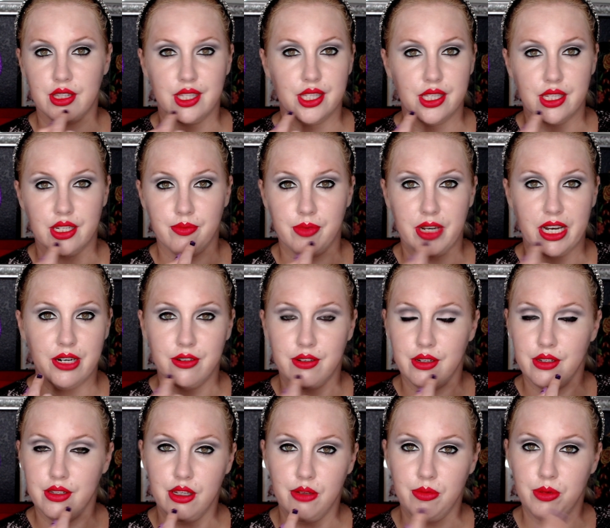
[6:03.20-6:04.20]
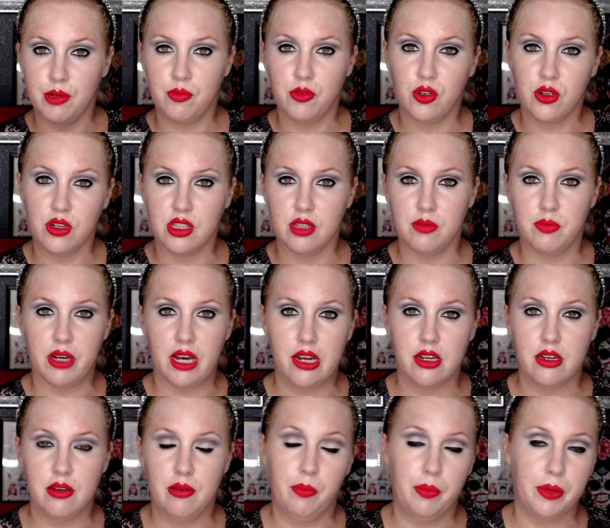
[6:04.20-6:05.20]
thin them out a little bit more on the
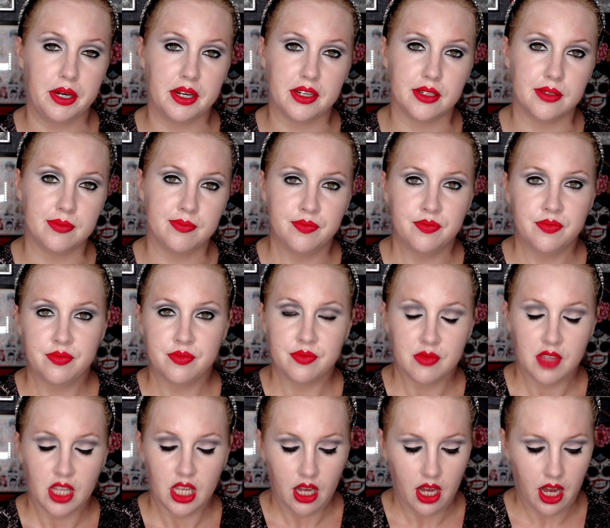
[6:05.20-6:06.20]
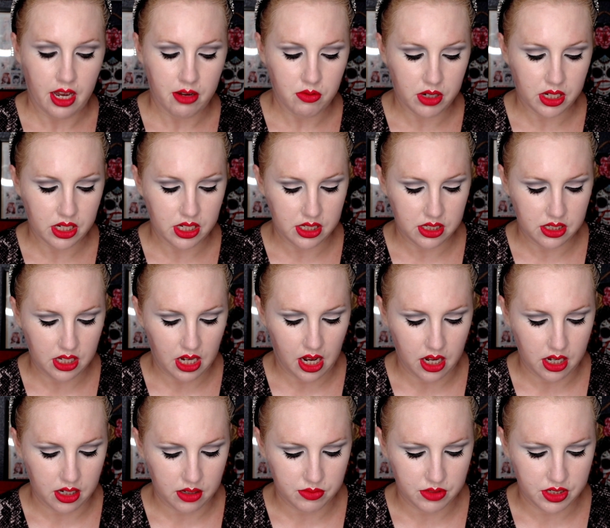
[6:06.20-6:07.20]
bottom, but I wanted
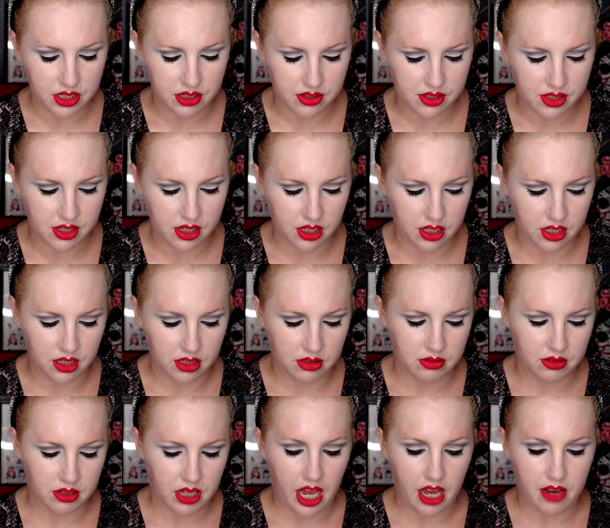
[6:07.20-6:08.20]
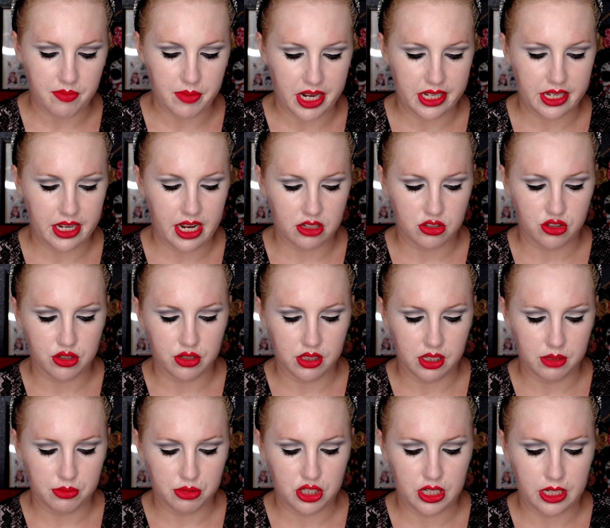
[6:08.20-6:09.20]
to still have my natural
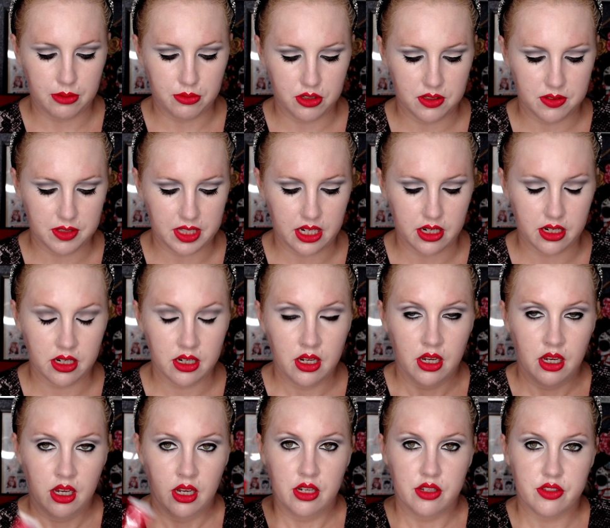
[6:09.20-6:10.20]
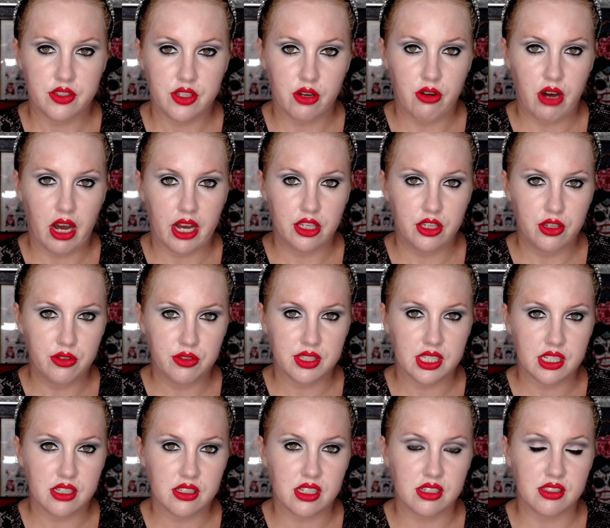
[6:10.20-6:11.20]
lip shape there. So I use
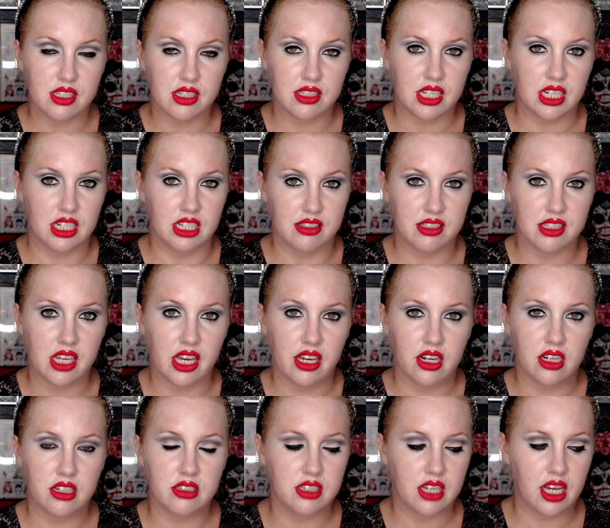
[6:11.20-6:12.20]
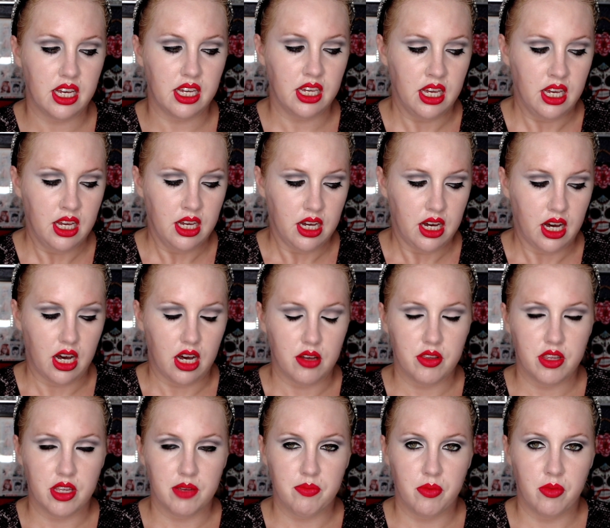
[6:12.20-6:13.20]
this because it's going to stay all day.
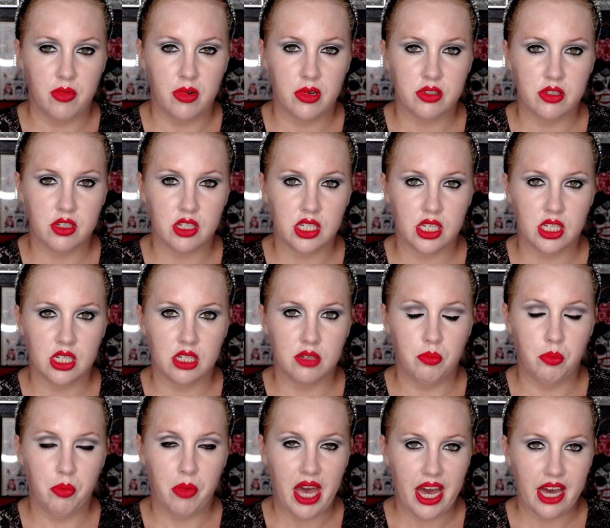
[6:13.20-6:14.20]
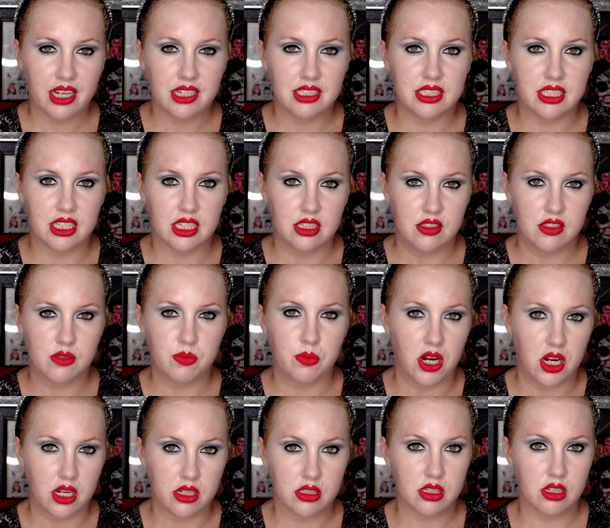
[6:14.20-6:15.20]
The MAC did
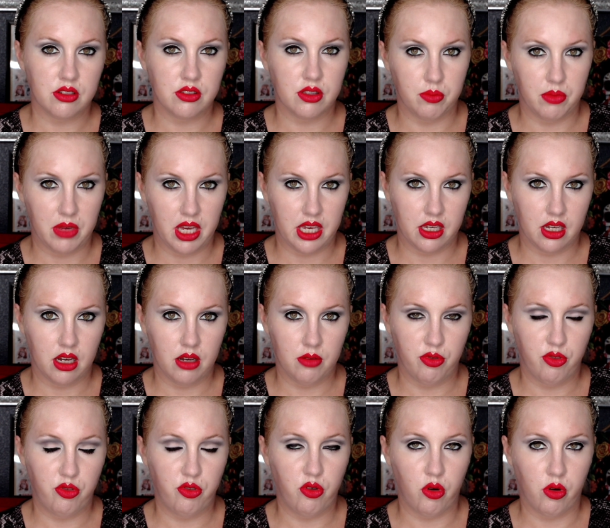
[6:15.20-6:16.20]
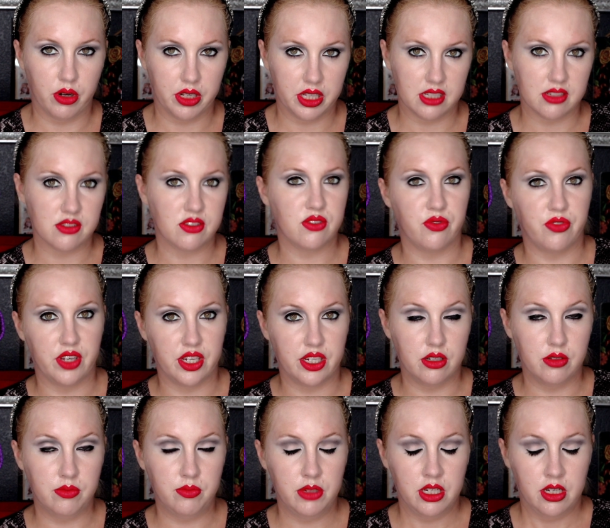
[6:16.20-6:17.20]
sponsor the makeup for this
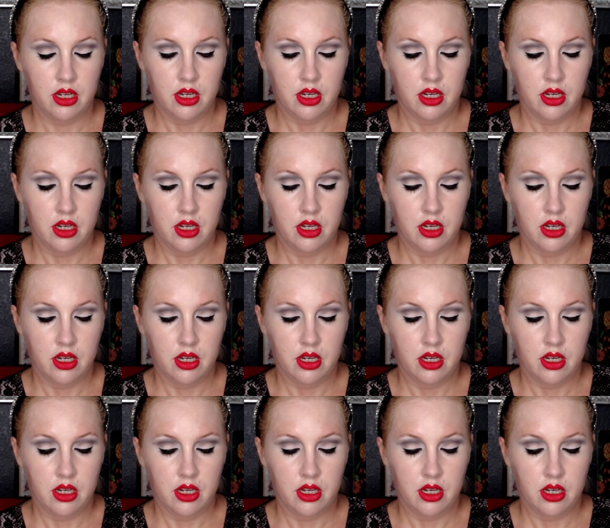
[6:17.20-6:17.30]
film.